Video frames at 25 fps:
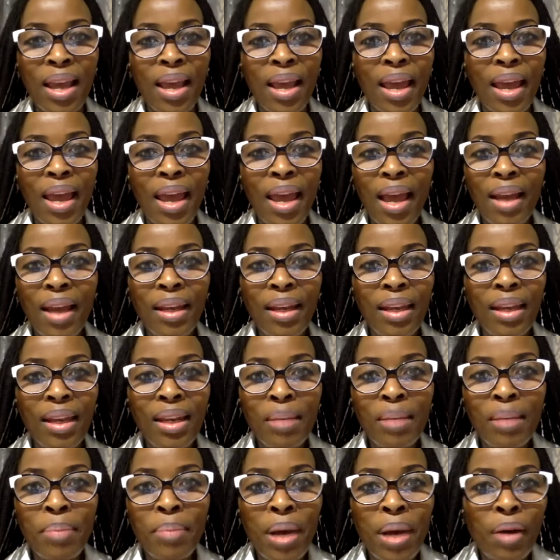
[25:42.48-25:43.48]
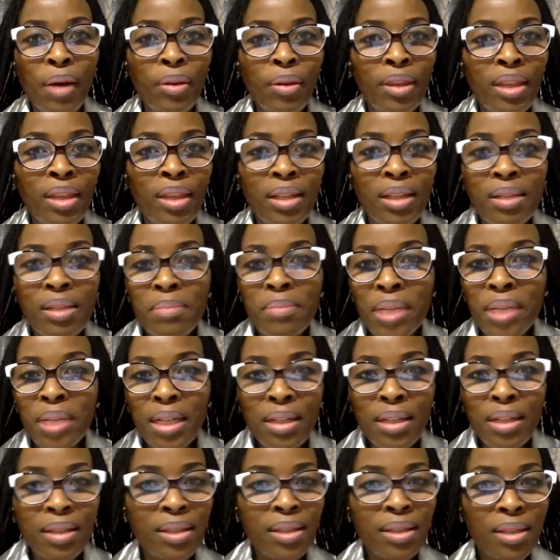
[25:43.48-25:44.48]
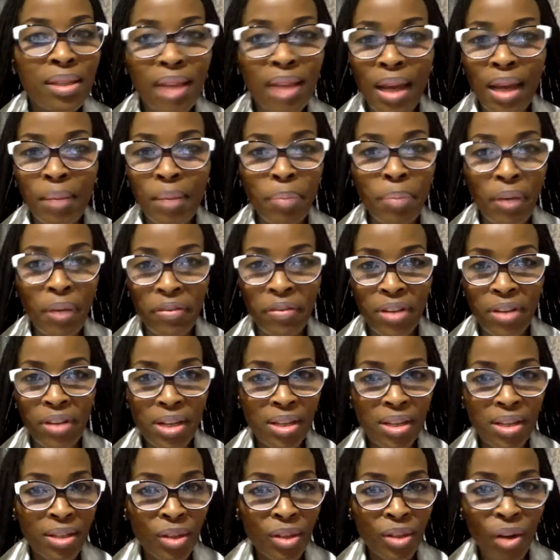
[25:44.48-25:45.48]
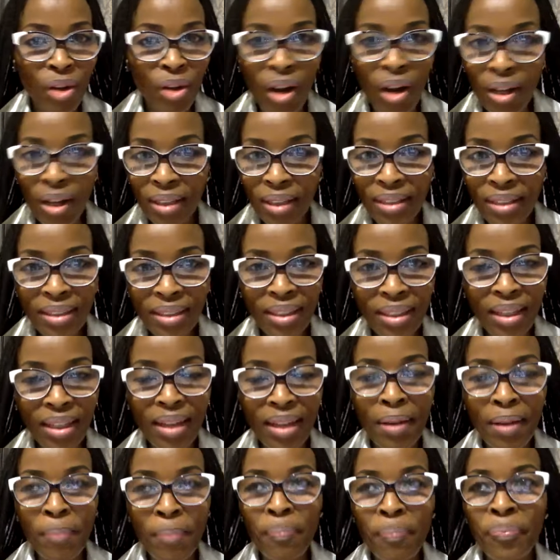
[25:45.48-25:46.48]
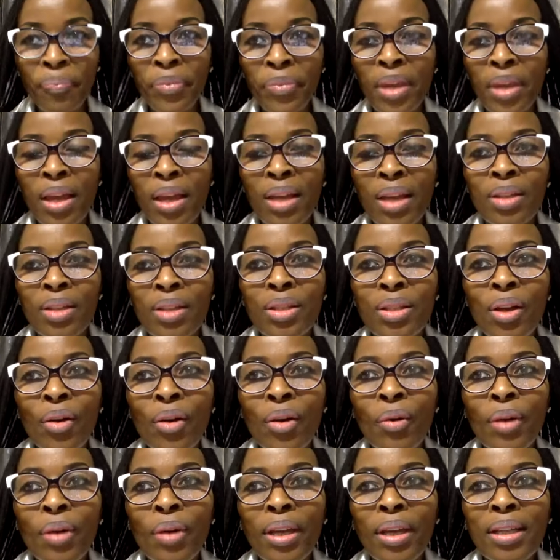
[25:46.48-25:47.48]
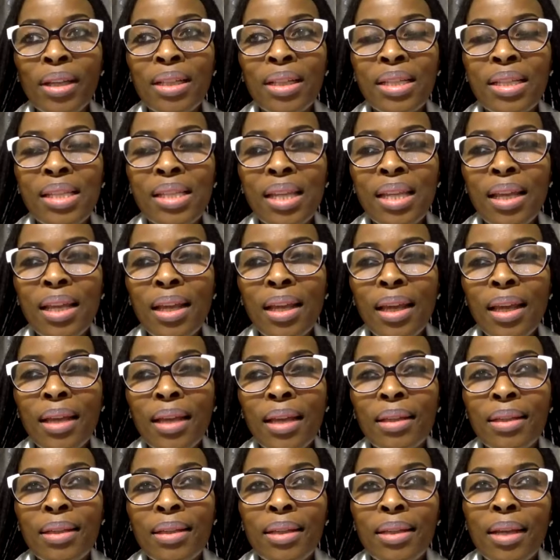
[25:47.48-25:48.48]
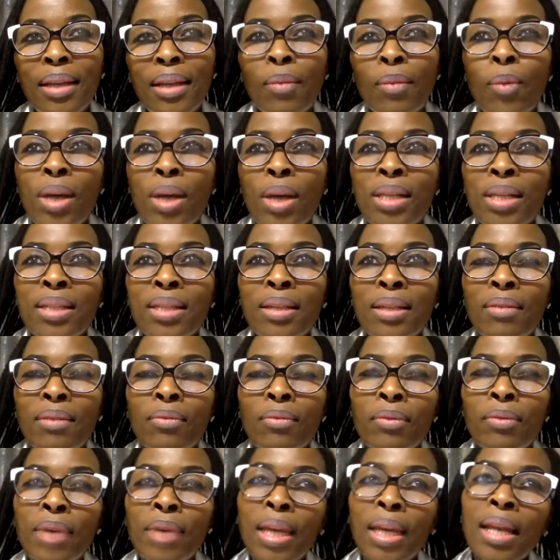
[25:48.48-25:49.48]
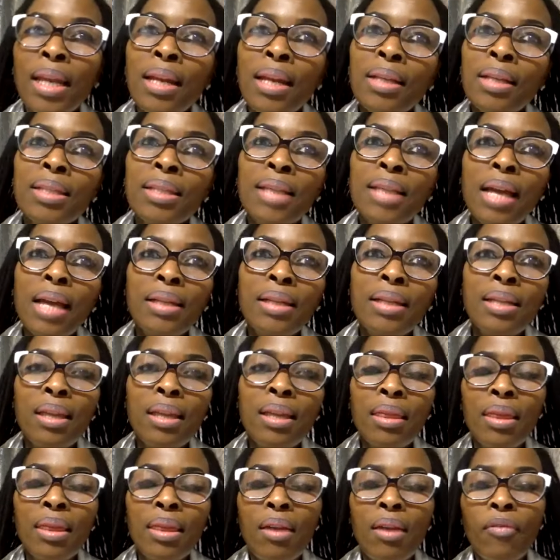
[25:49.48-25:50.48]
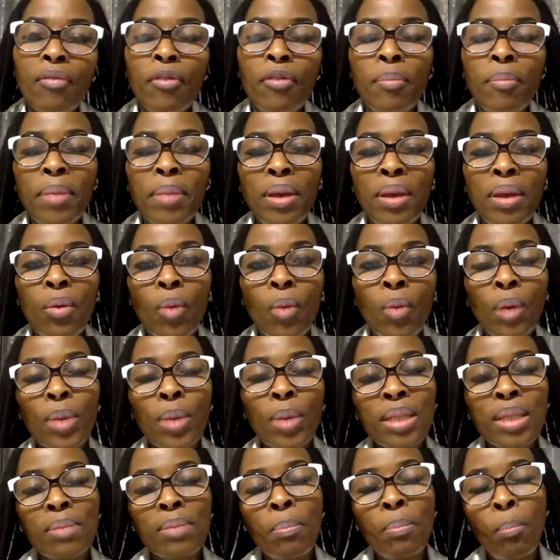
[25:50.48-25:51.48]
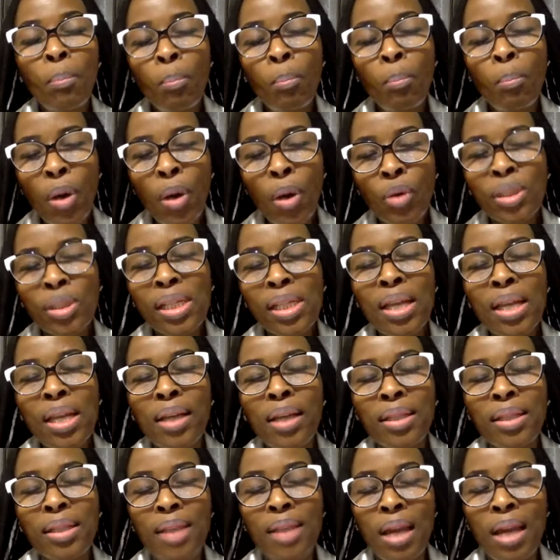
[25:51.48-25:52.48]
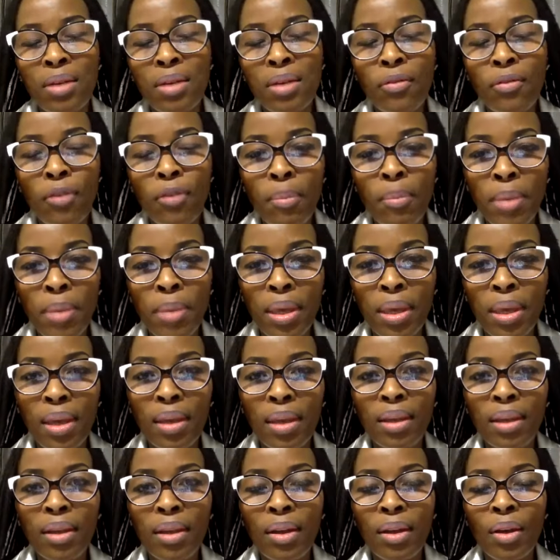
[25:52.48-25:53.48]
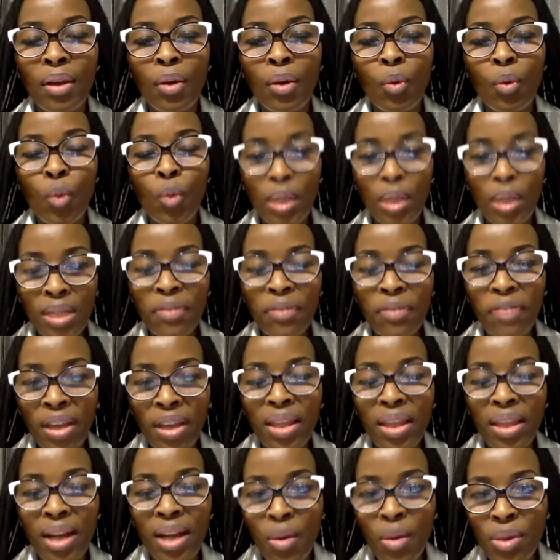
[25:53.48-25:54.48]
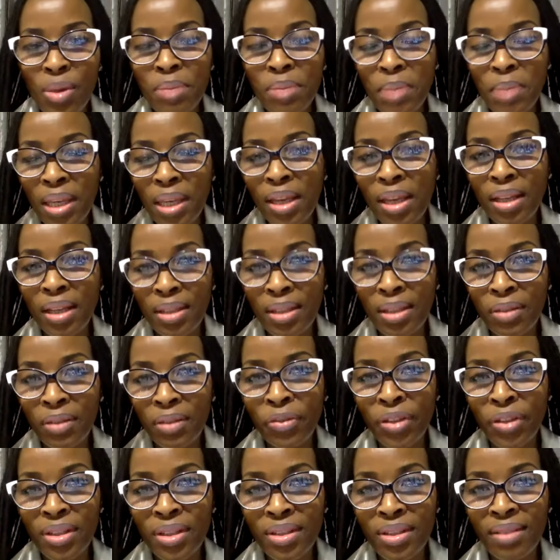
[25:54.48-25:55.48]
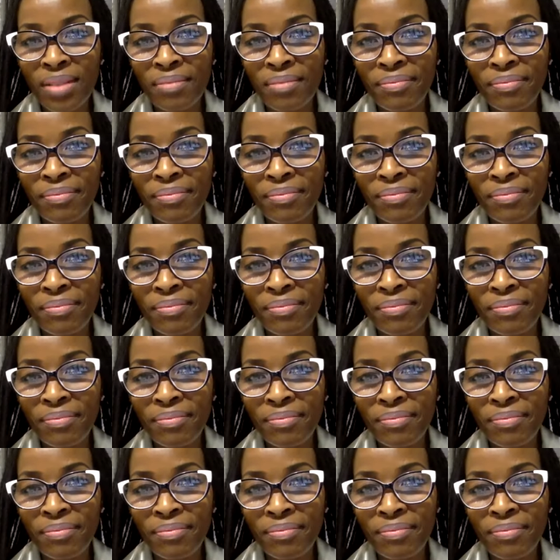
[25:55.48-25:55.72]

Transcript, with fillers: And in about 30 minutes, that puffiness is gone. Um, so it's it, it was really an exciting thing for me. What was mostly exciting for me was the fact that I was making a difference.